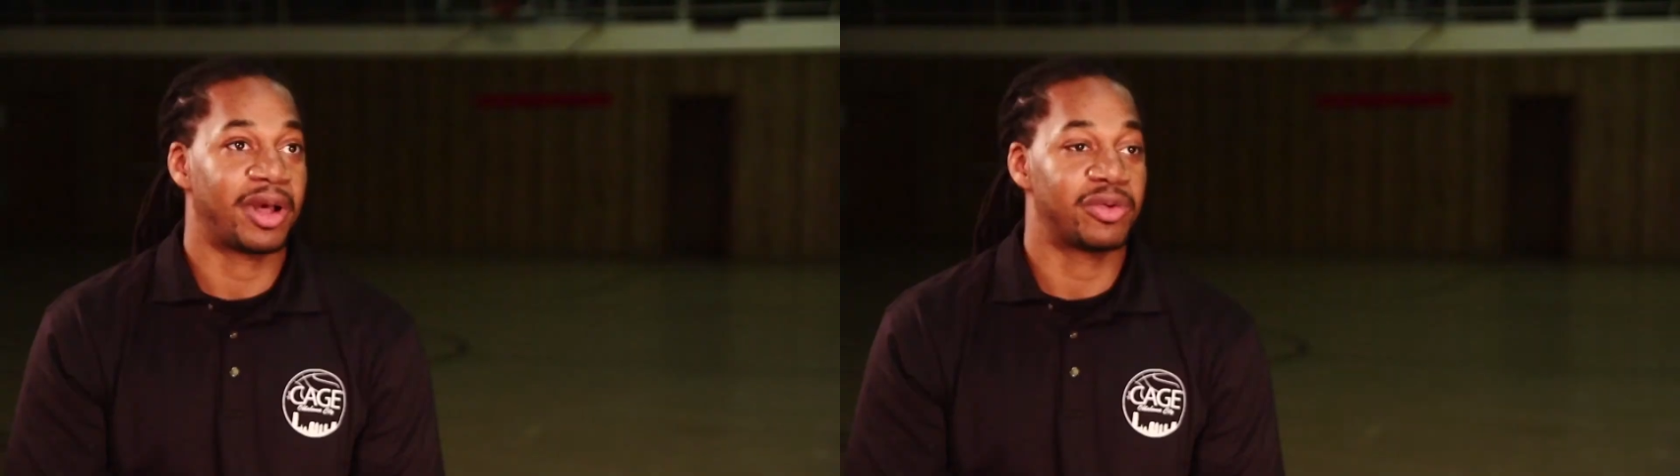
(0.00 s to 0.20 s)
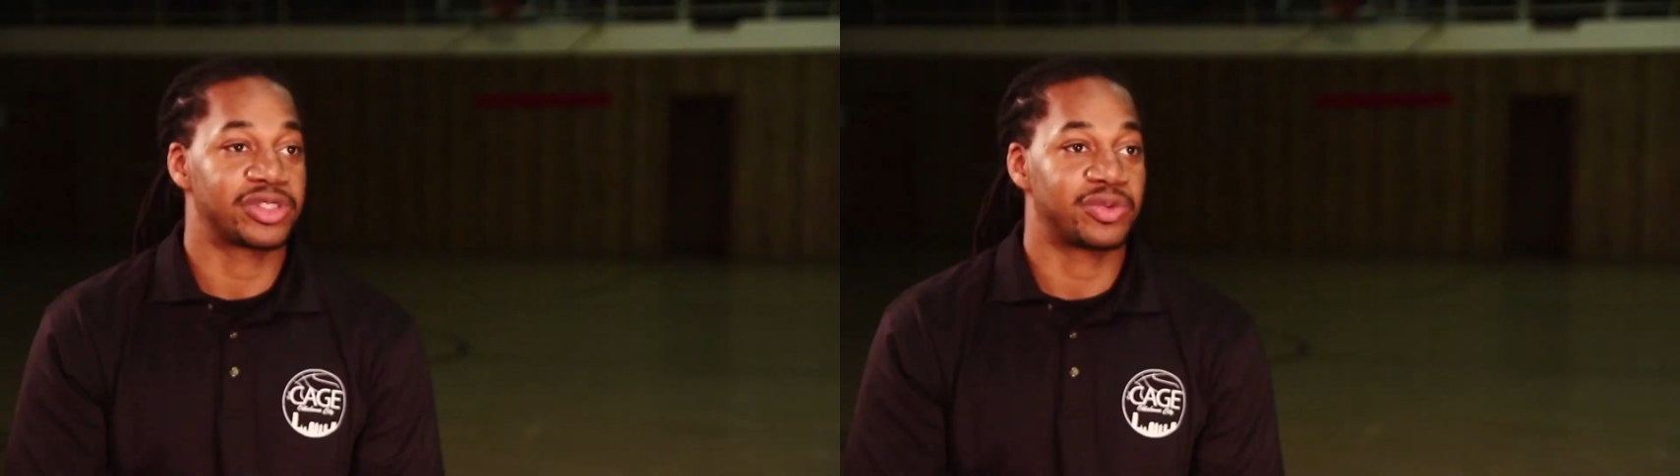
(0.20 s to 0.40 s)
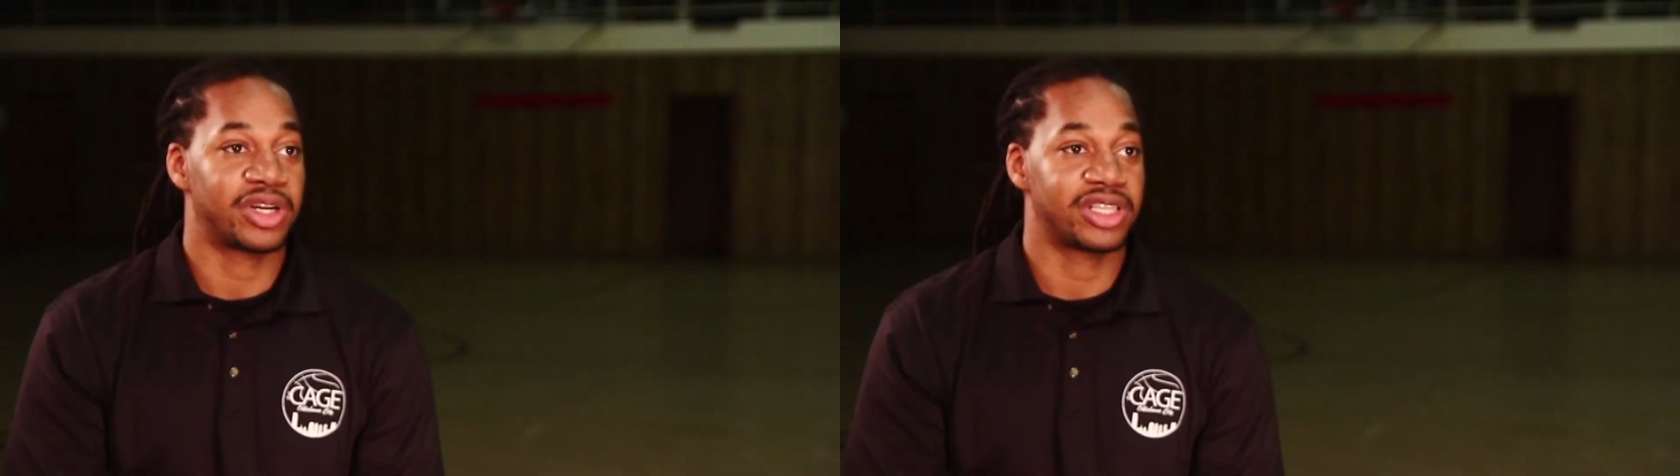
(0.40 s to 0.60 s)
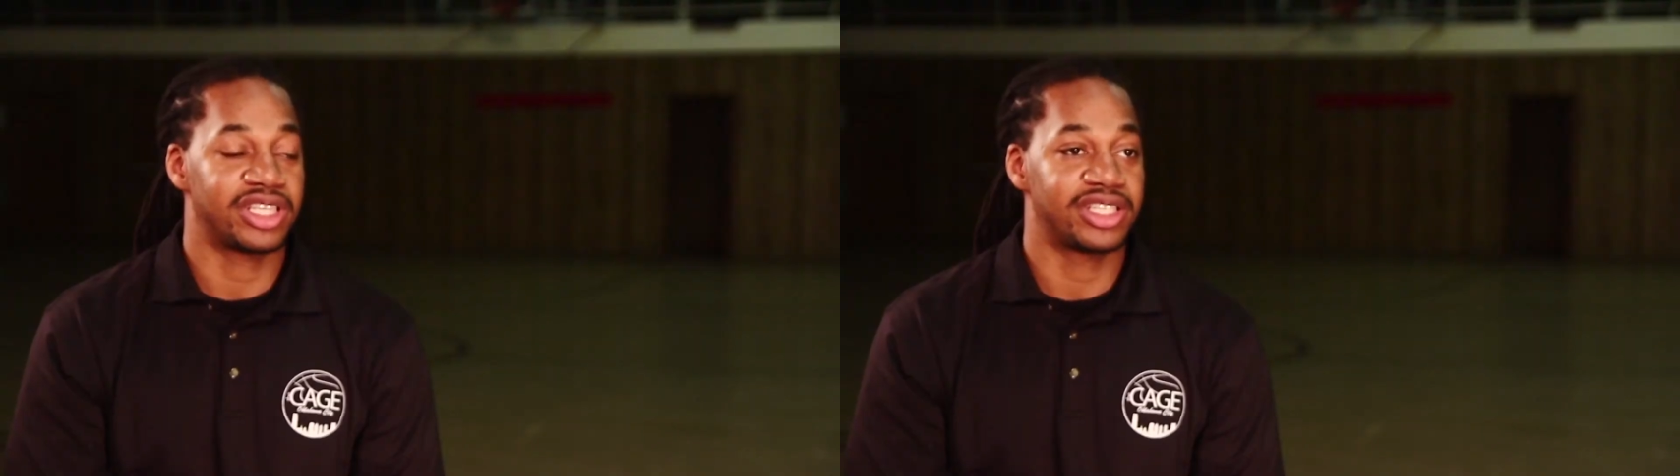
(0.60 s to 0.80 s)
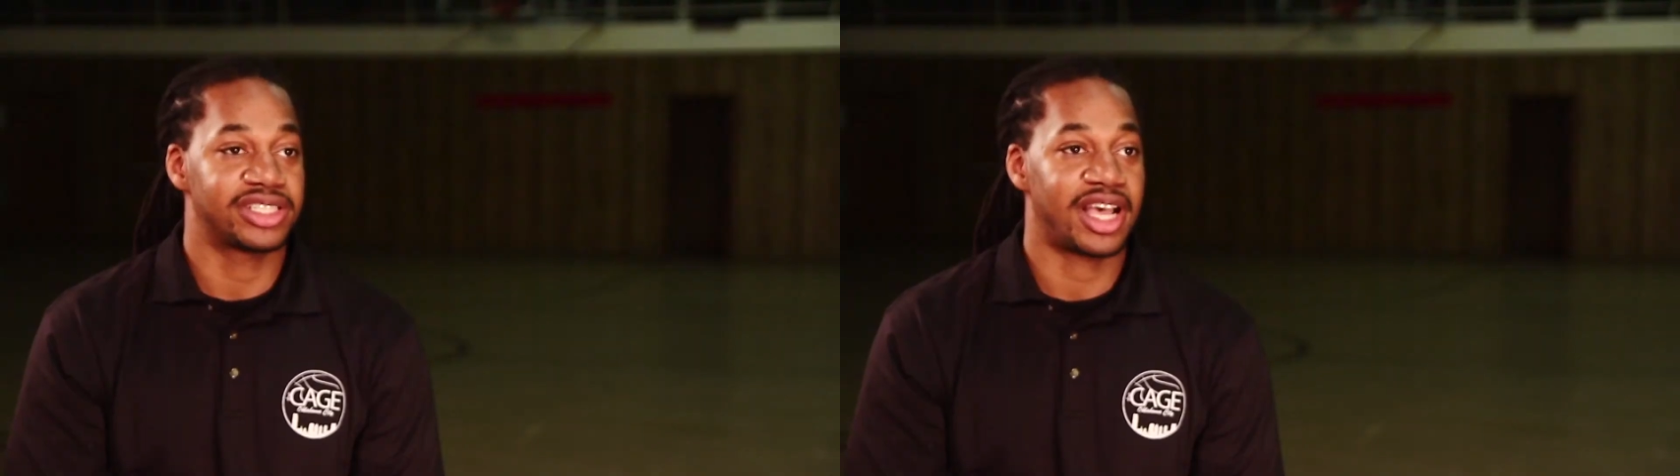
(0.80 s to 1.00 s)
was one of
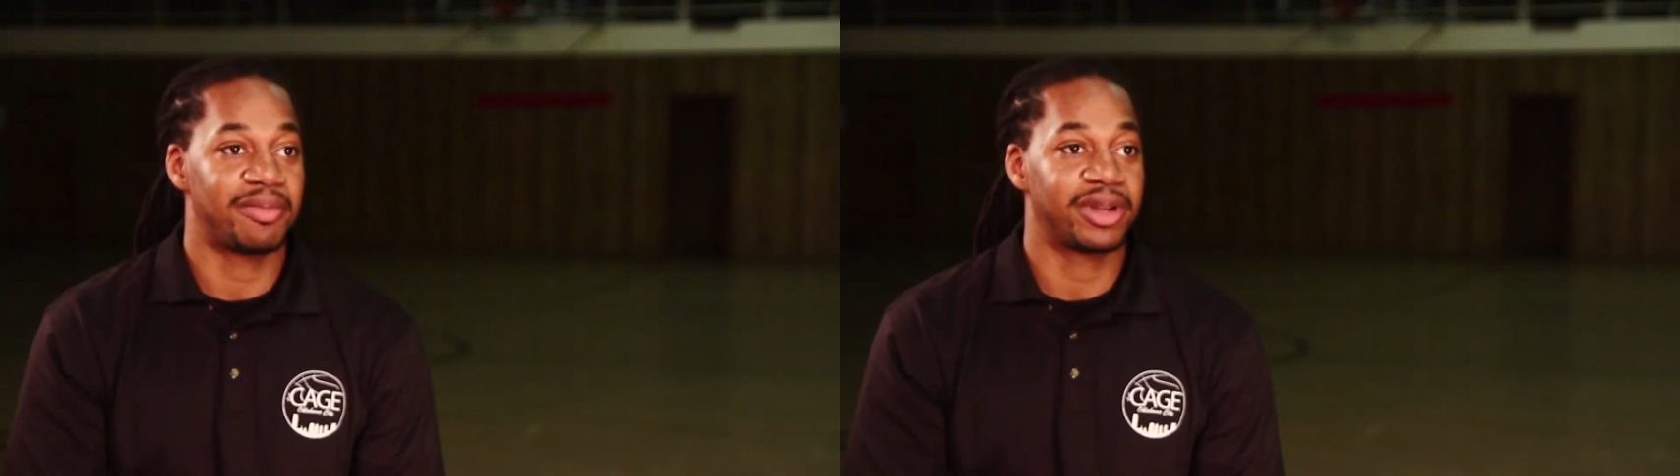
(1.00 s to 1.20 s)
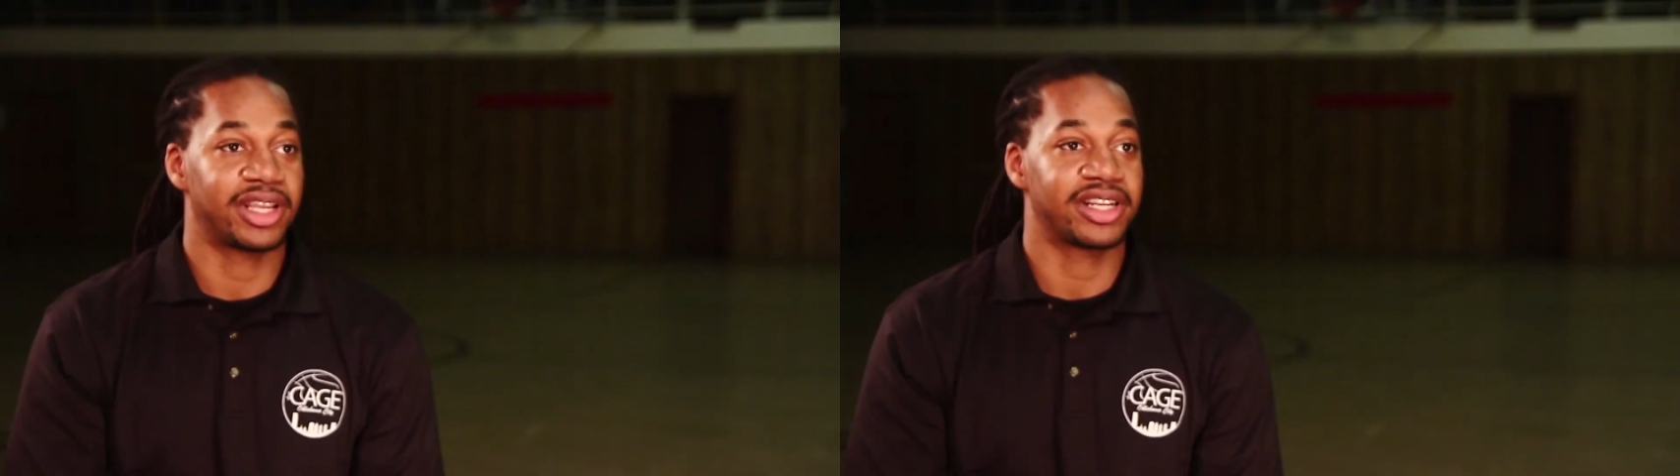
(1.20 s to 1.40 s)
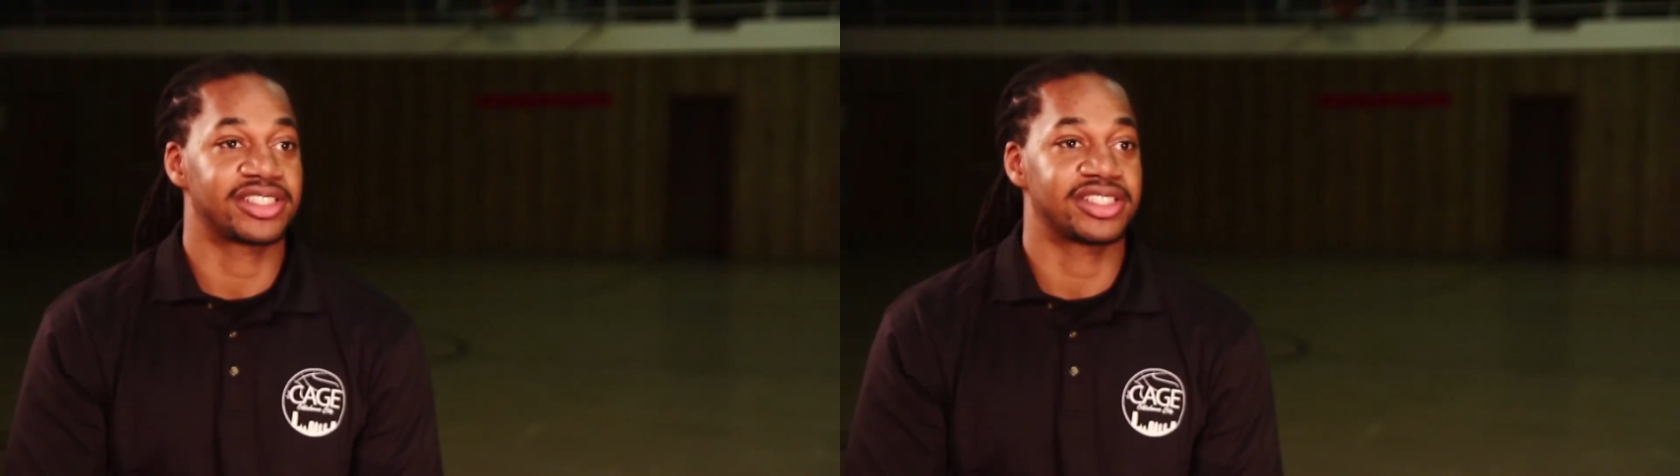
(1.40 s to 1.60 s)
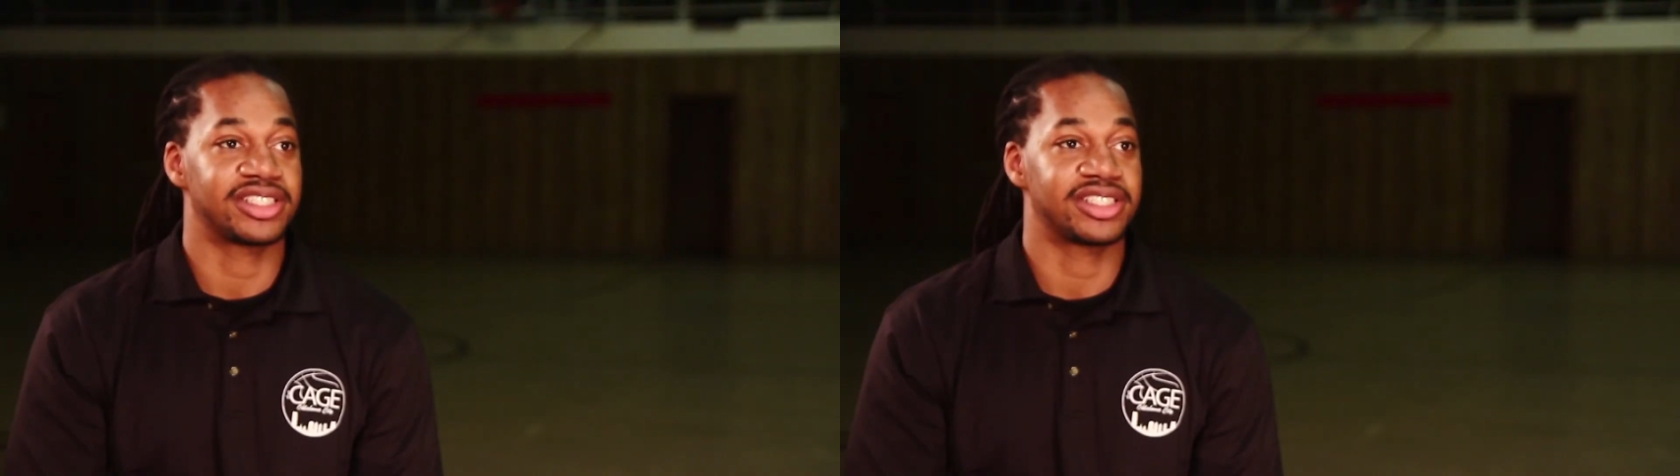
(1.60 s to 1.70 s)
the top players